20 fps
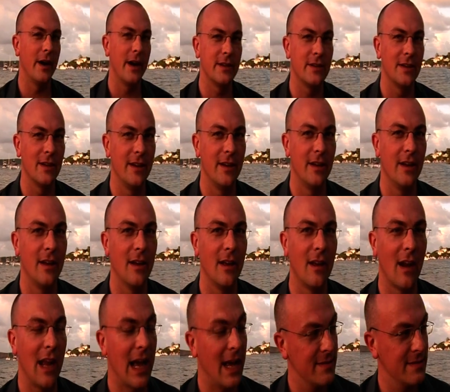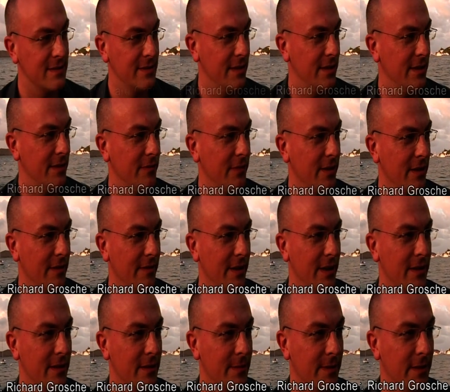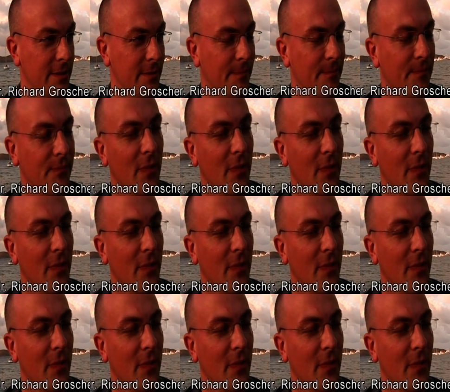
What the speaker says: actually here last year for the event as well.